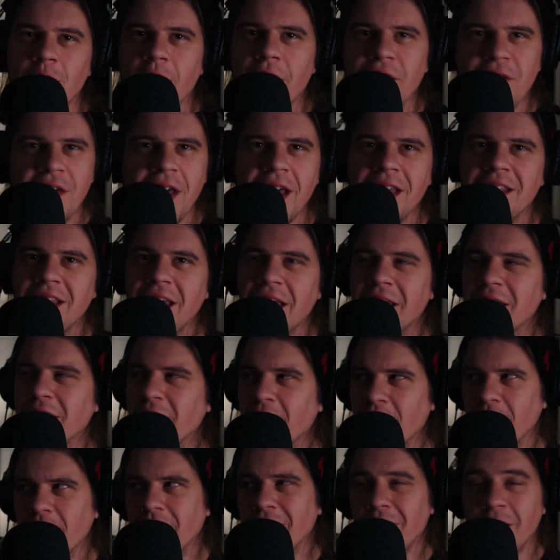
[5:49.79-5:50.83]
I've got like
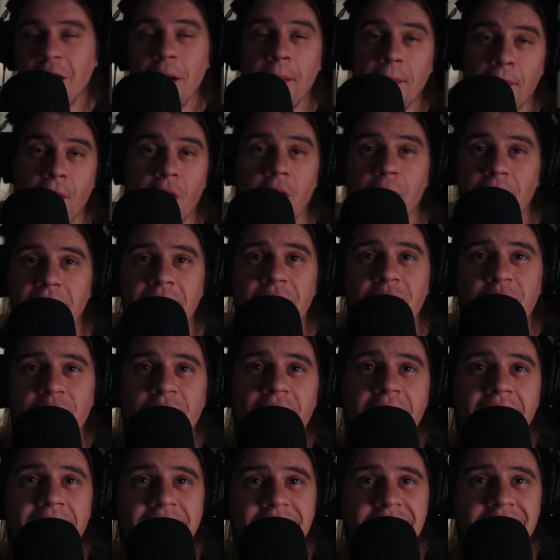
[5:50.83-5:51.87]
an apartment
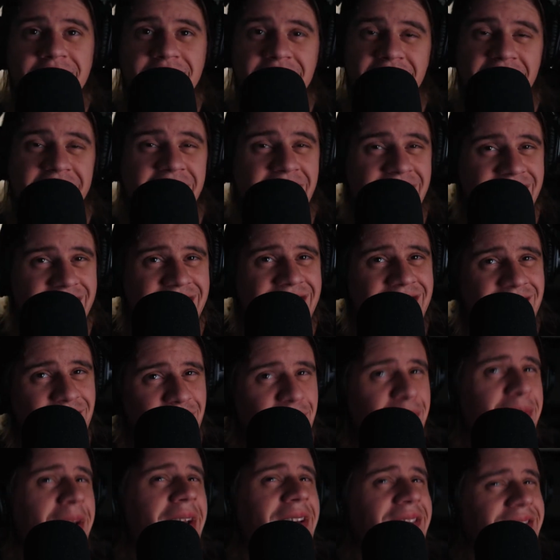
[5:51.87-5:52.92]
garage, and that's
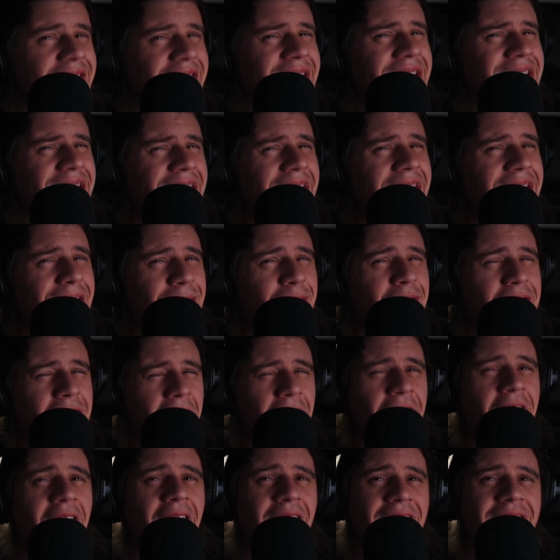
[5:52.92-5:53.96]
basically taken up with a
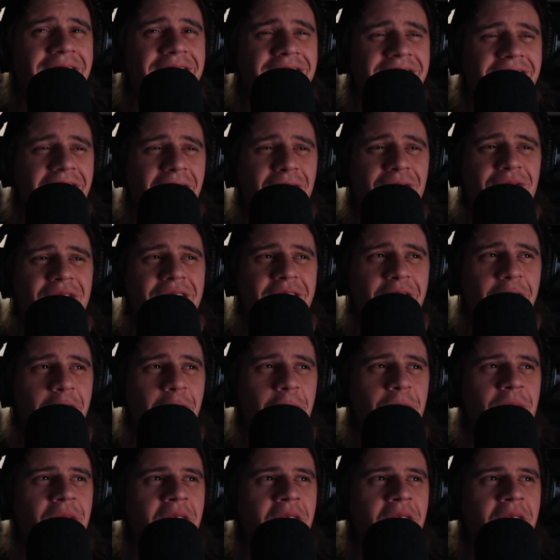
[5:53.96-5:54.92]
hockey stuff, so